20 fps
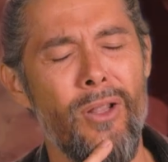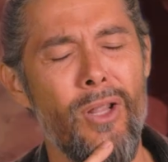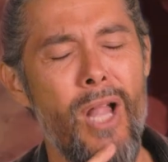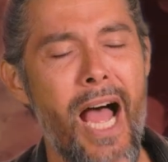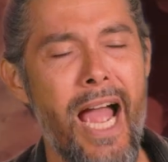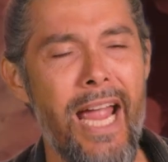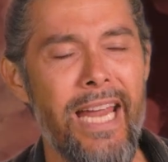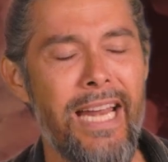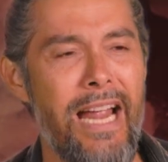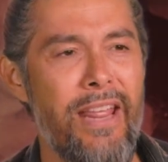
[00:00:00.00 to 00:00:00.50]

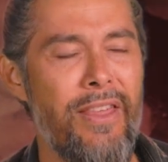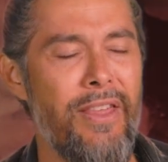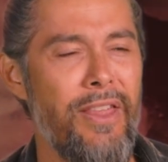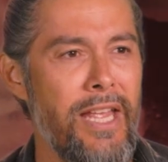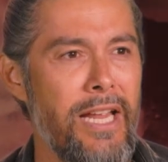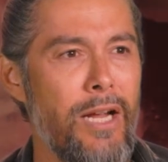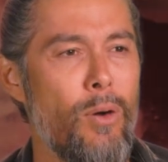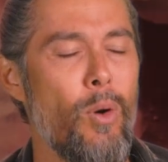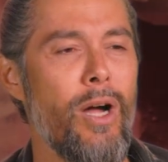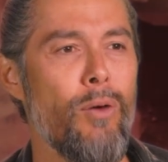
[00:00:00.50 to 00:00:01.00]
line I
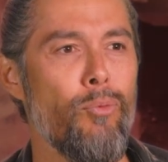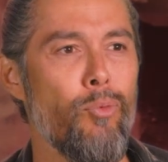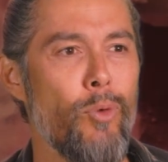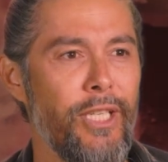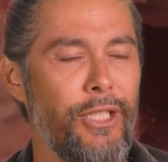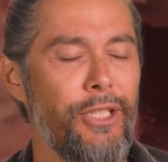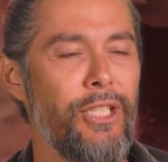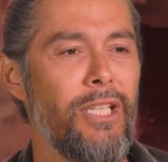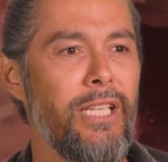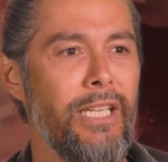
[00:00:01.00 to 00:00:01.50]
think
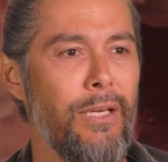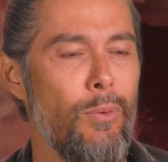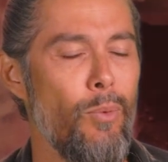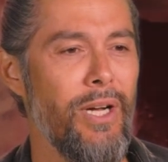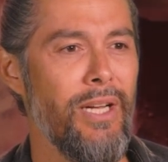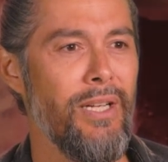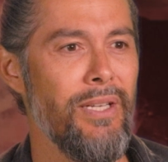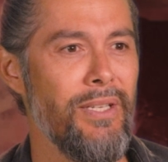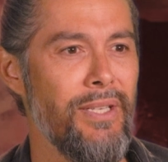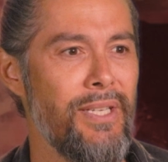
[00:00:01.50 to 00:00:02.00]
originally
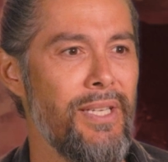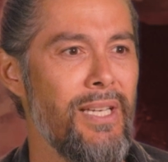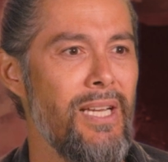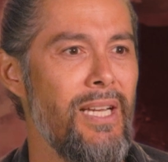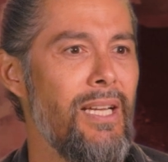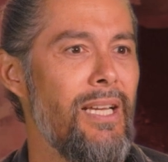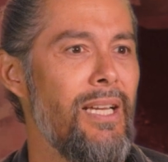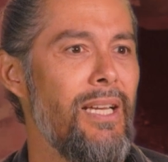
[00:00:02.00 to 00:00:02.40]
was,